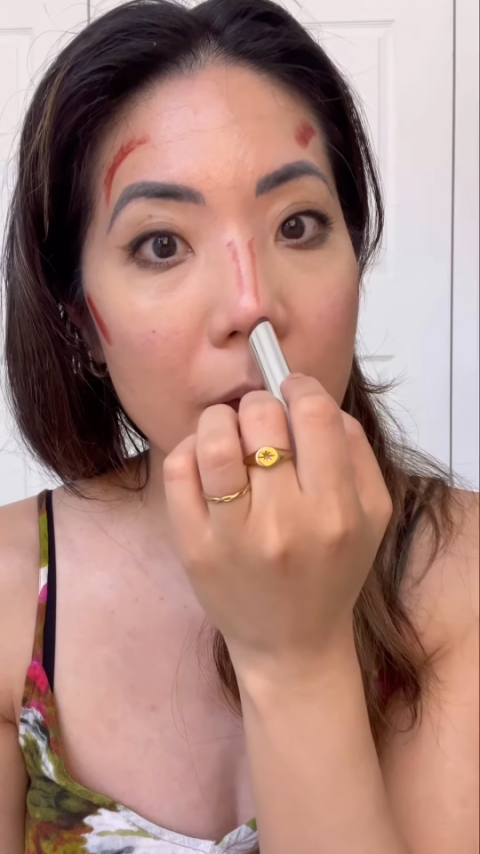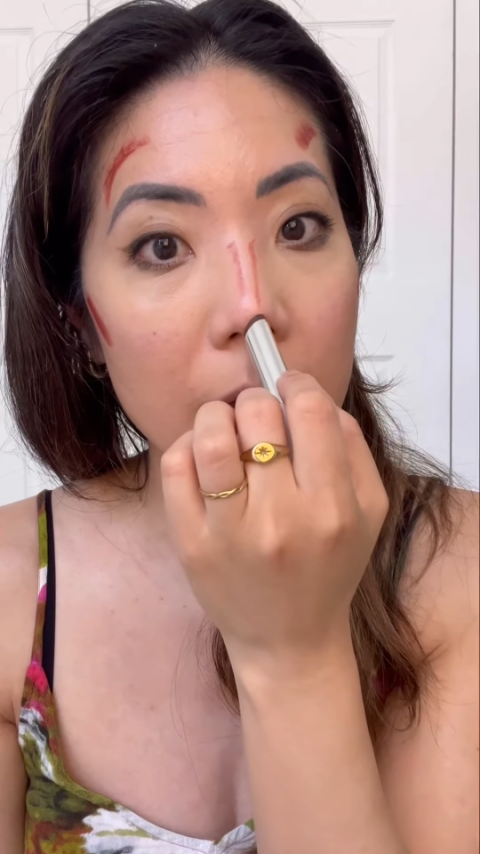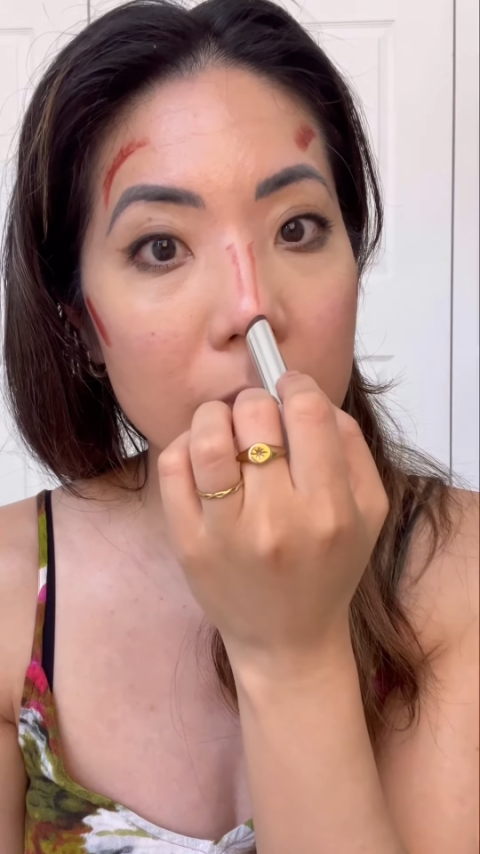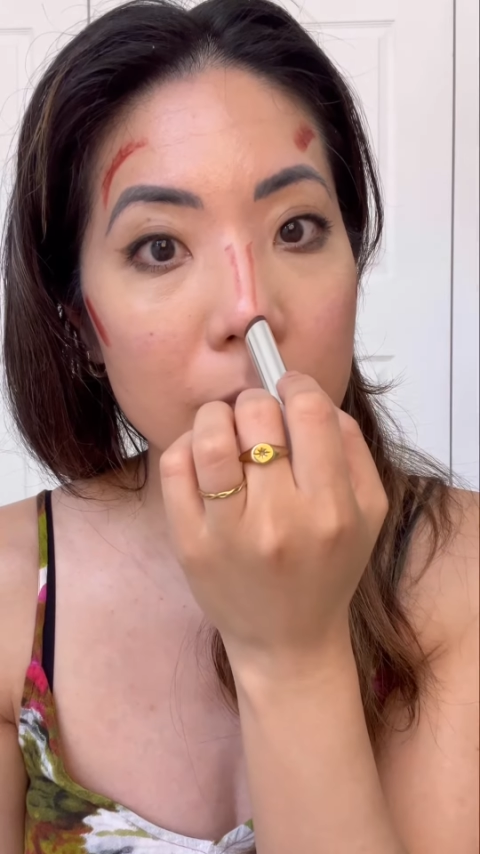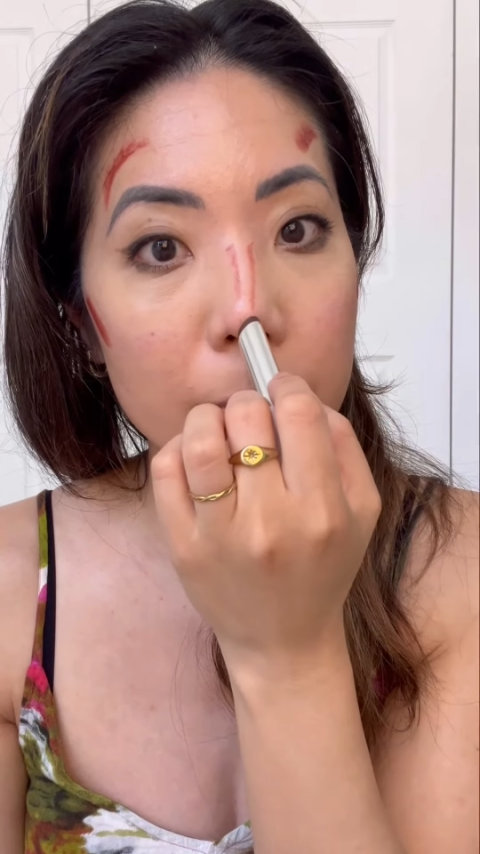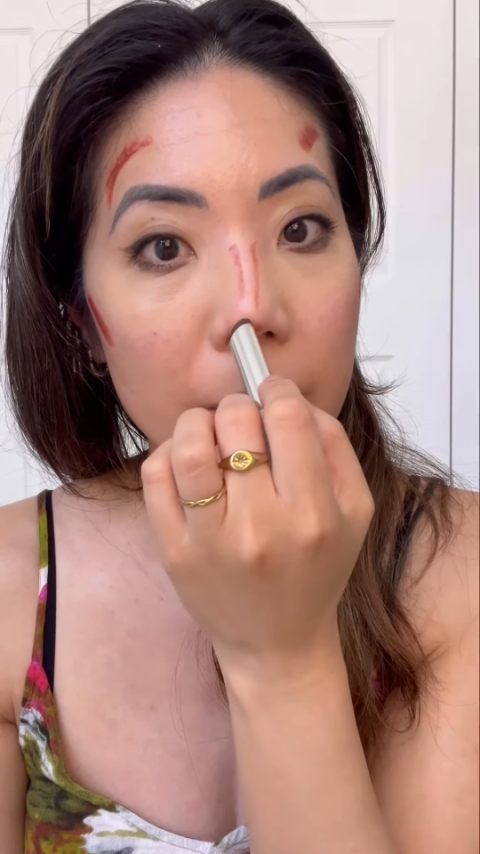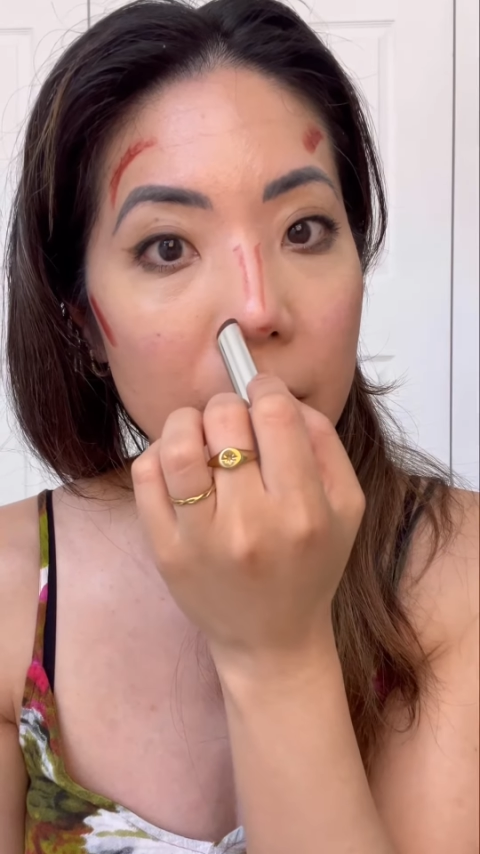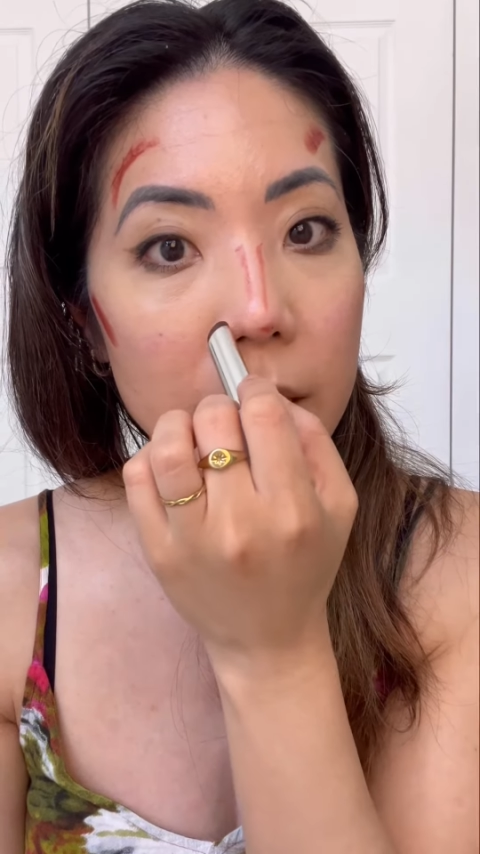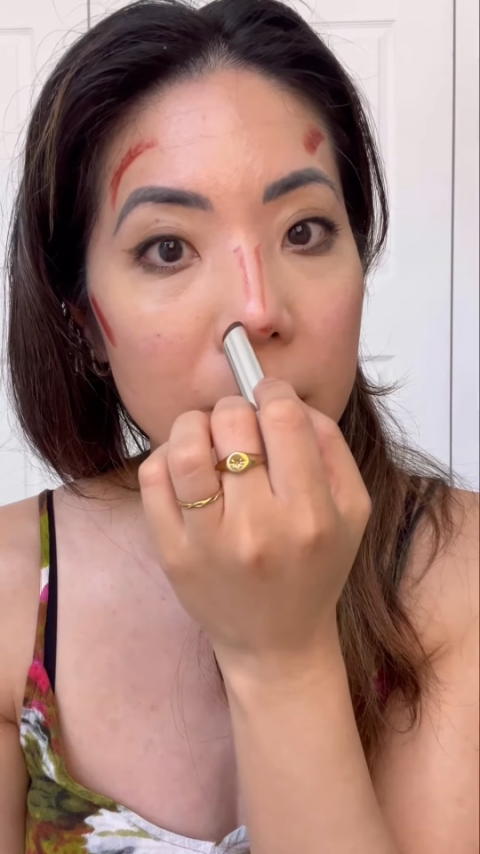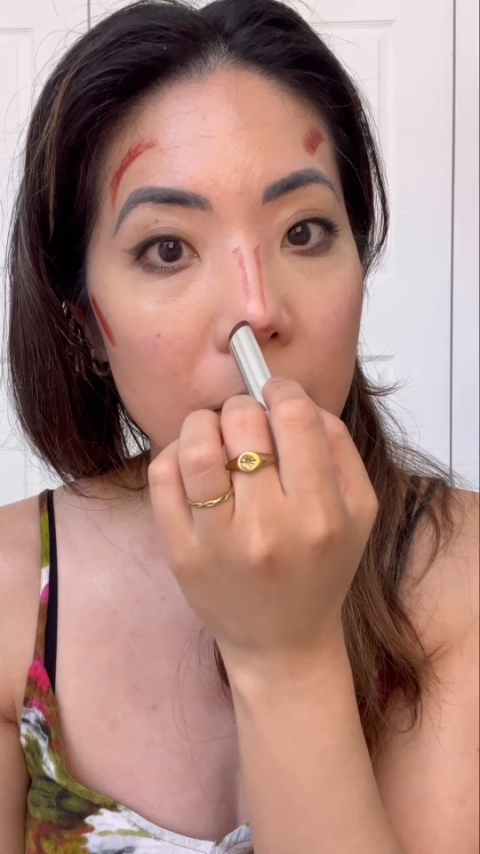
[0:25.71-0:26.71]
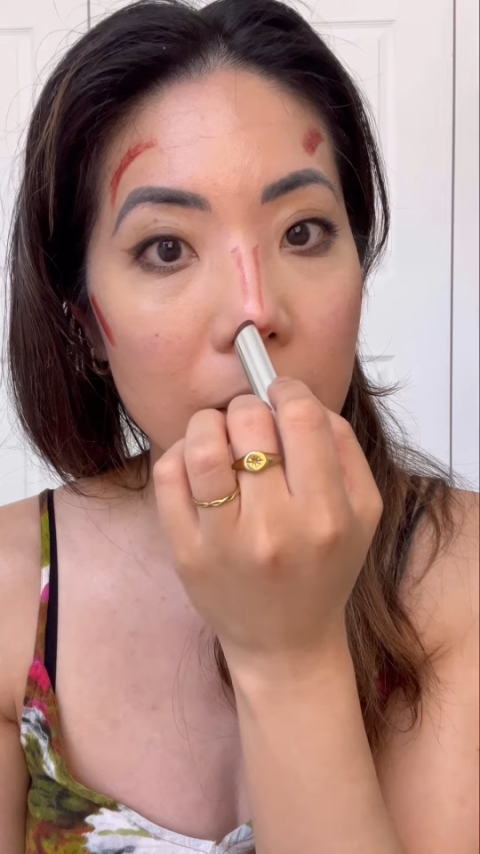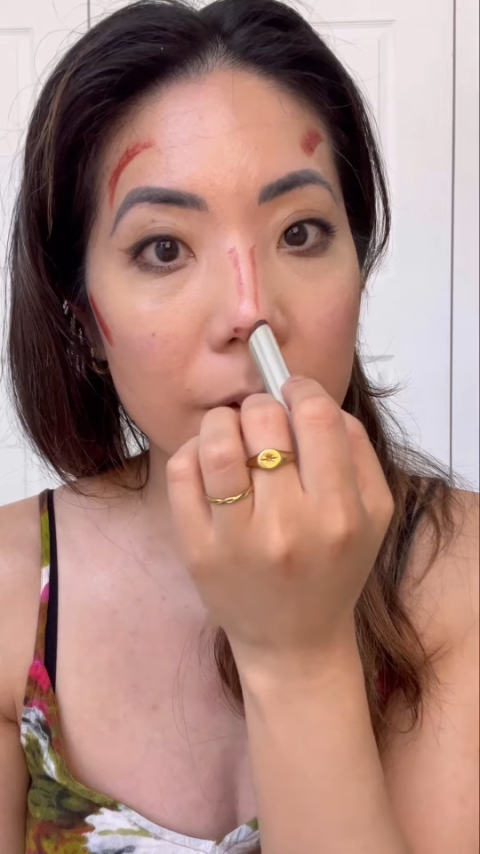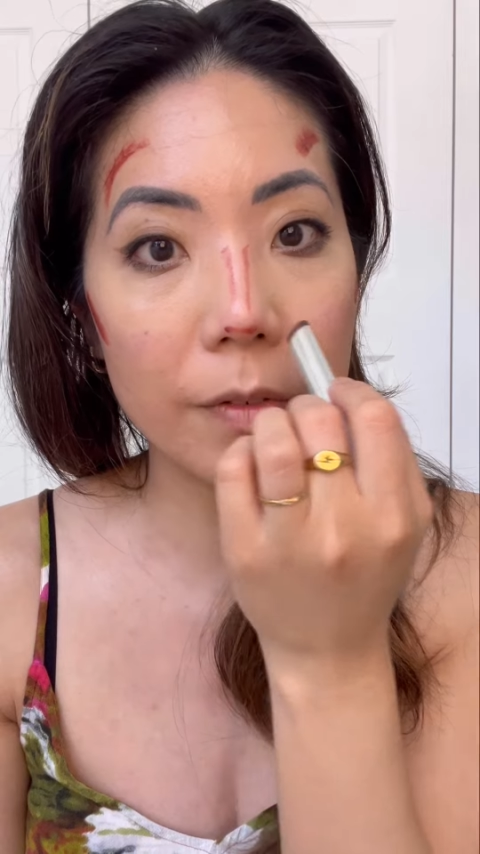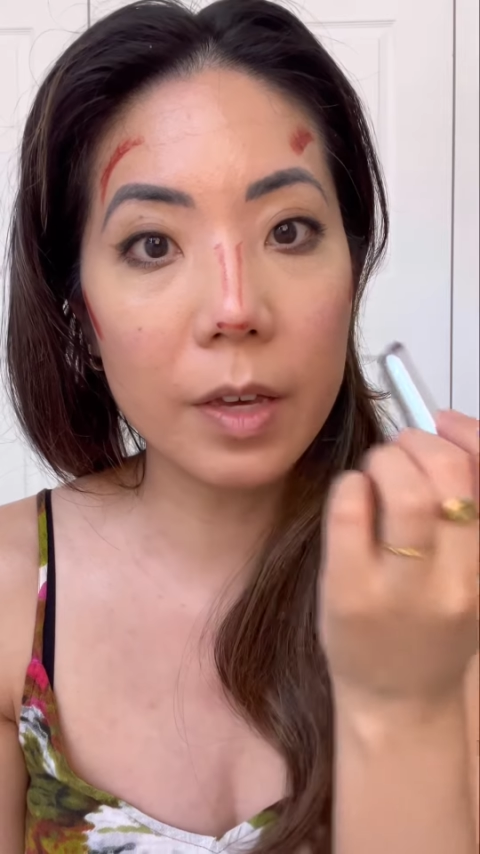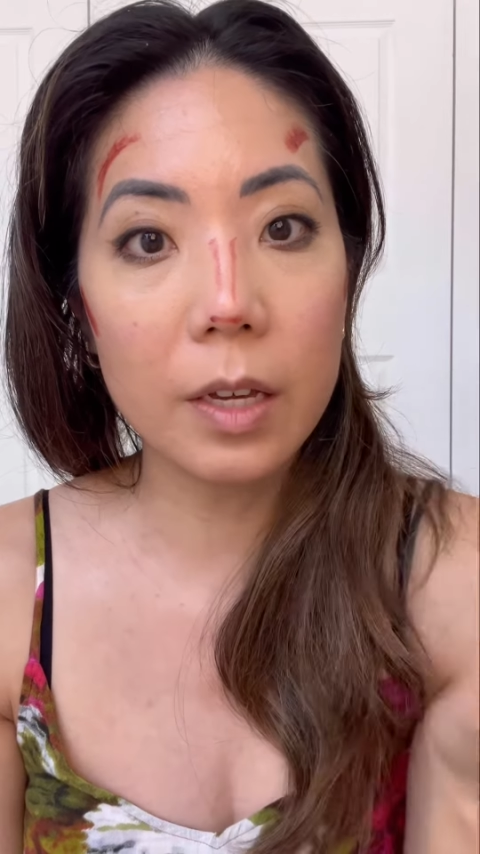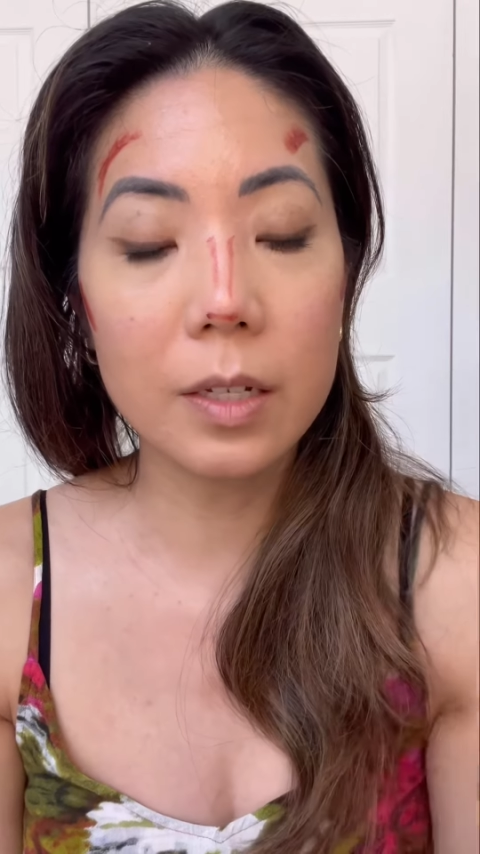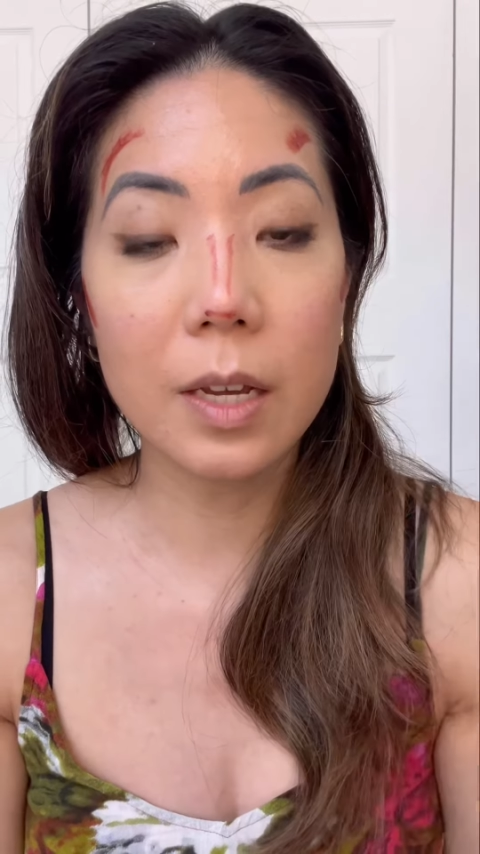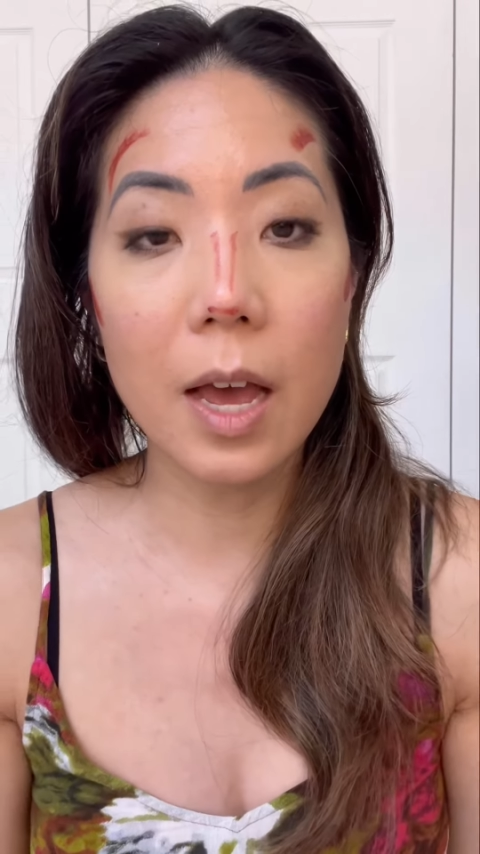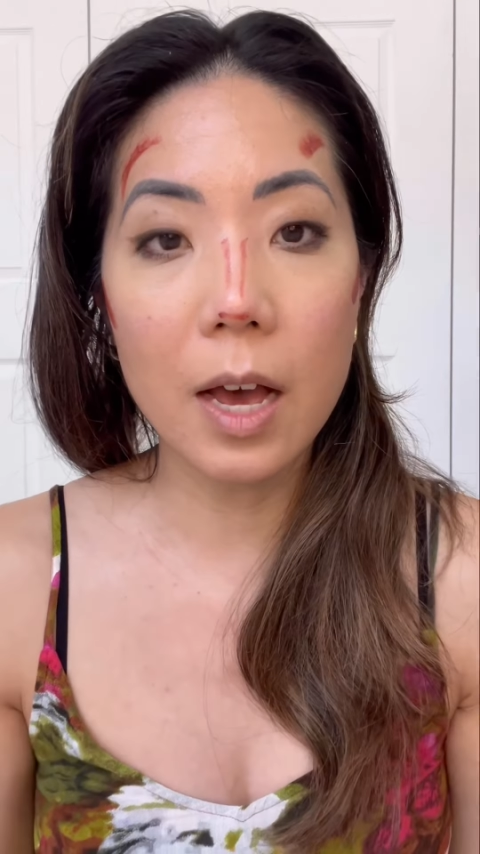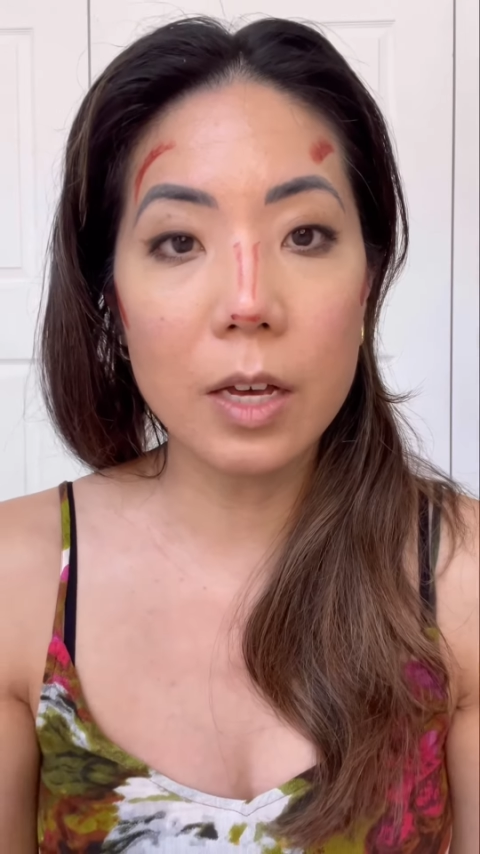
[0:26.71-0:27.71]
aspect of it
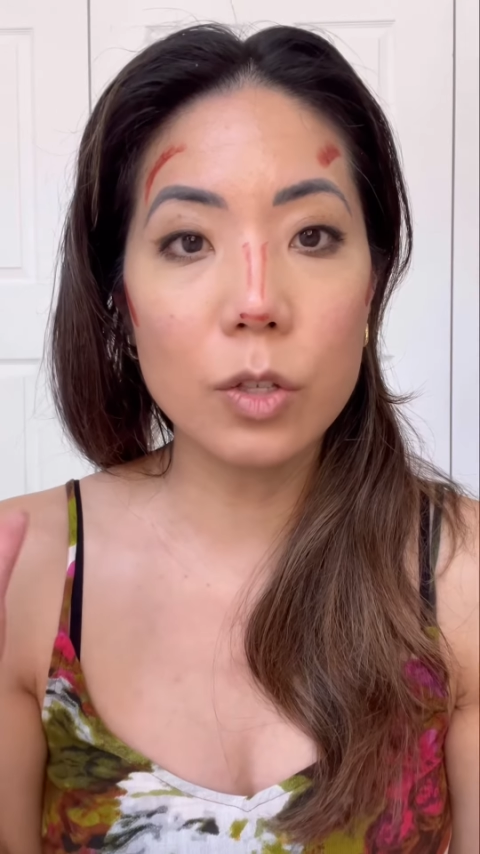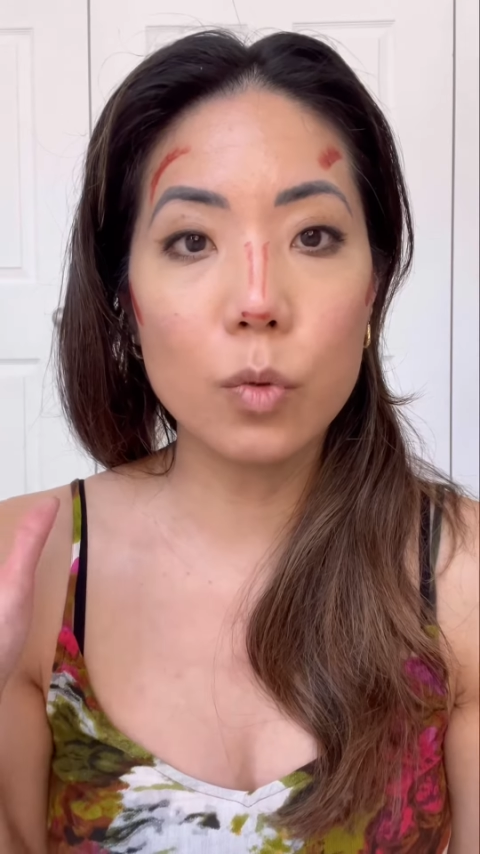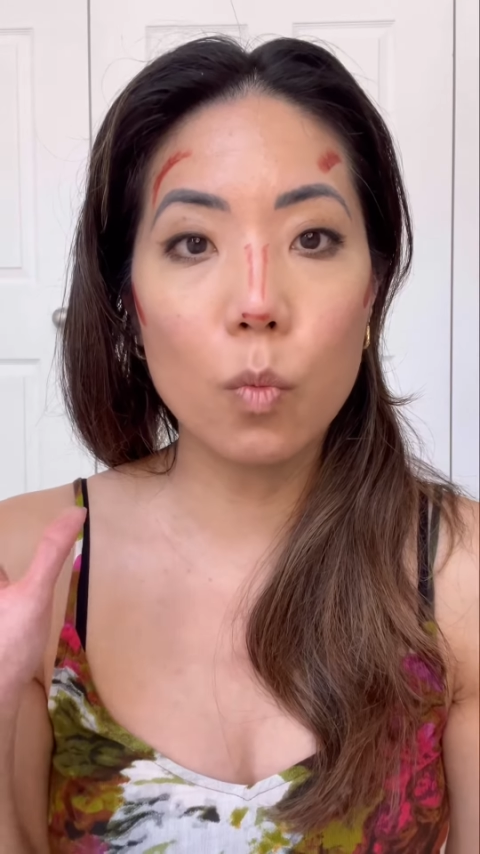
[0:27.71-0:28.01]
as